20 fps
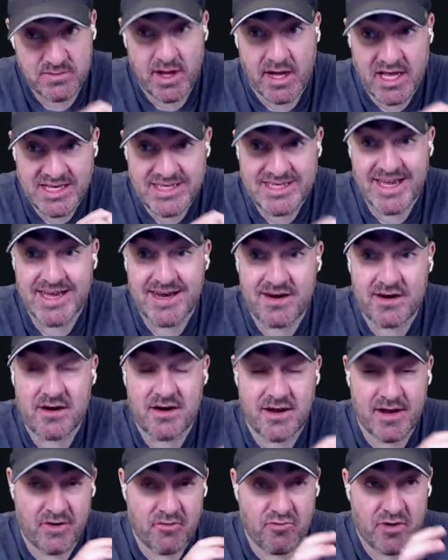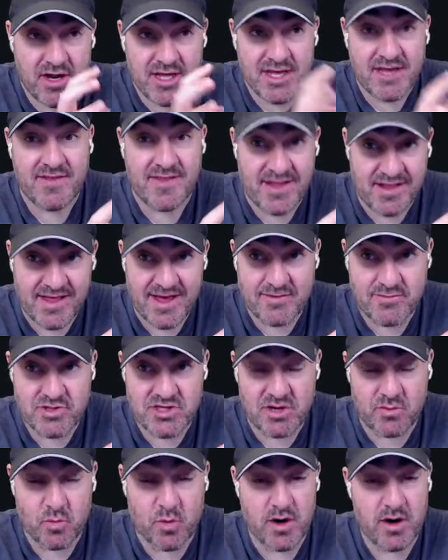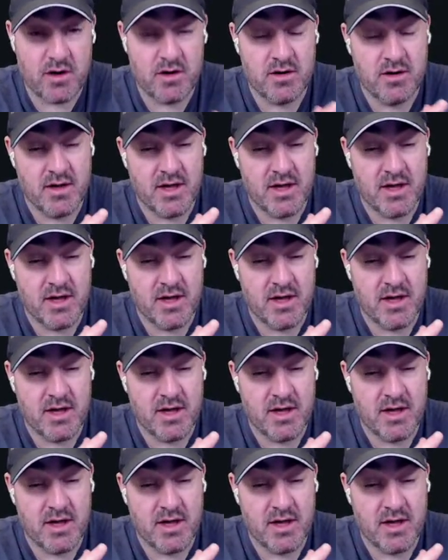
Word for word: container running in the cloud somewhere,